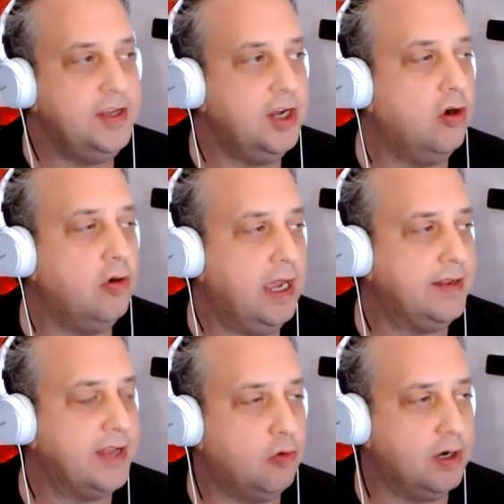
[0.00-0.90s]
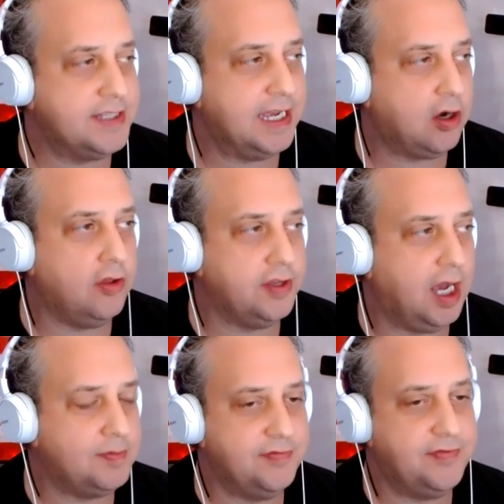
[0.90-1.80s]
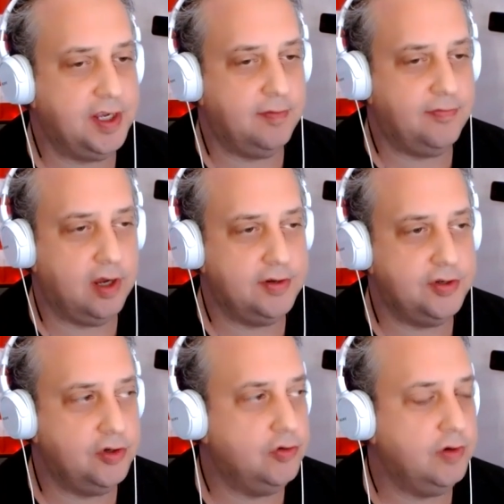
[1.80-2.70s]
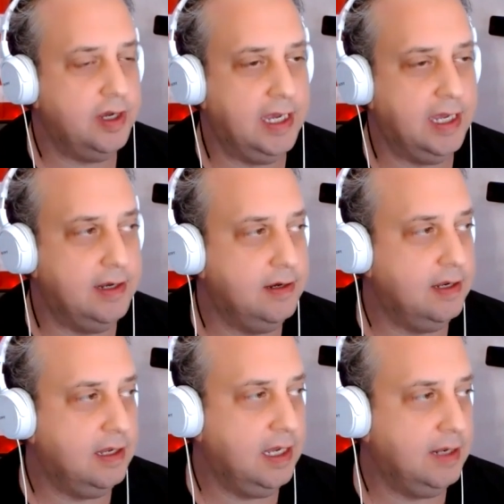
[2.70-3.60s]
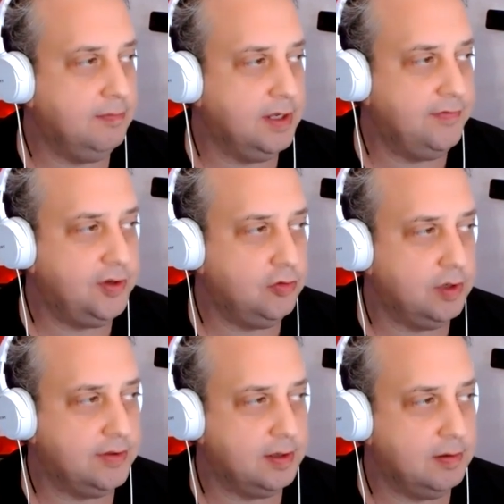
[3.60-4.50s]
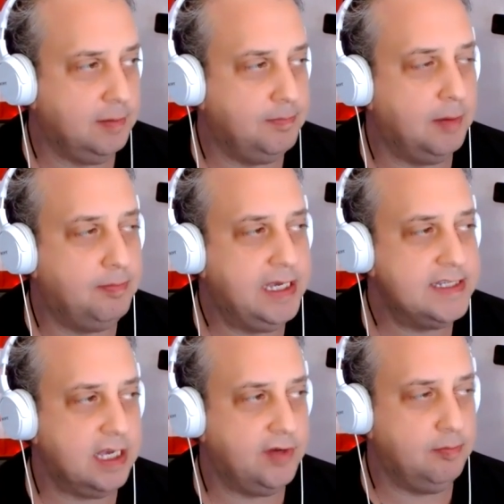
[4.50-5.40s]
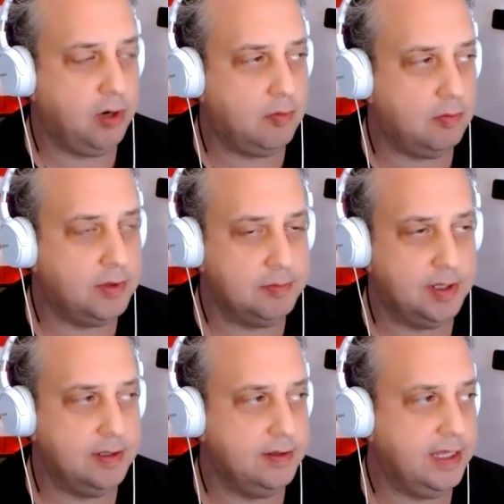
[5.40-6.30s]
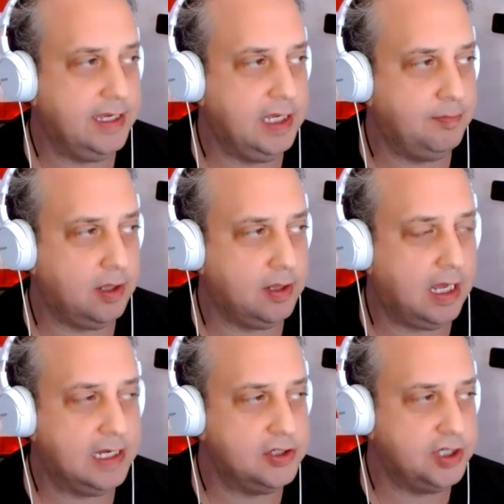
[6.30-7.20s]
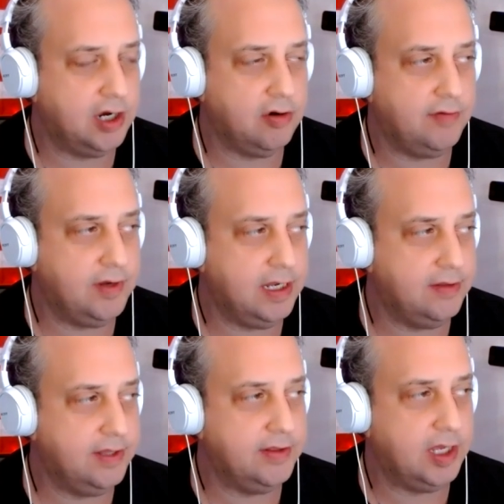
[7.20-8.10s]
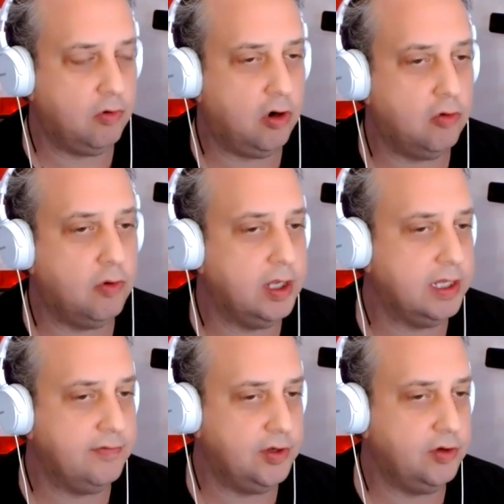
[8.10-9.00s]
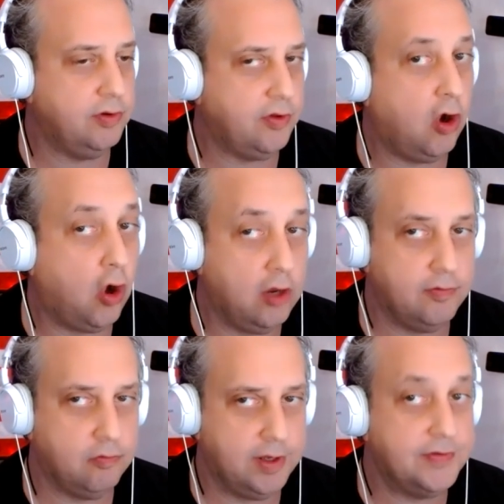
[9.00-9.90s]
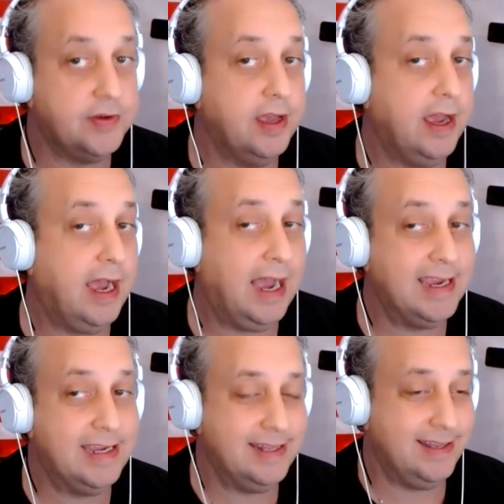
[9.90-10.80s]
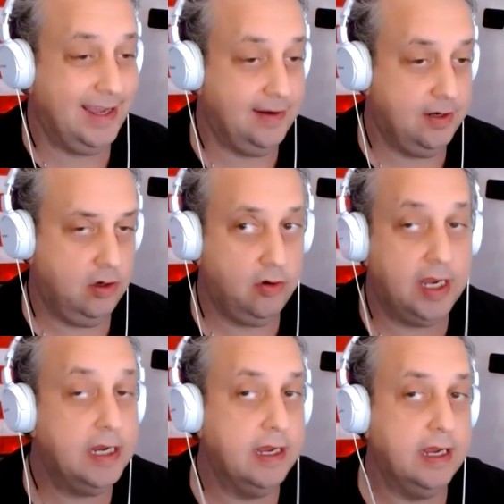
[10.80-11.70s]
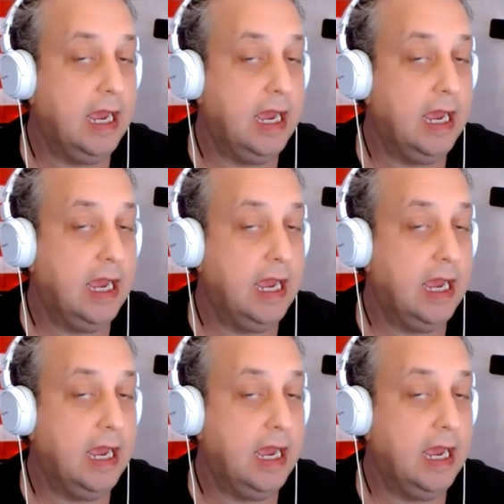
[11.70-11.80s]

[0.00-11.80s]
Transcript: You know, and they want to take all the option fee up front too, and leave you with a piece of it probably, but they keep a lion's share of it, and then they walk away leaving you with all of the risk. I get that. All right.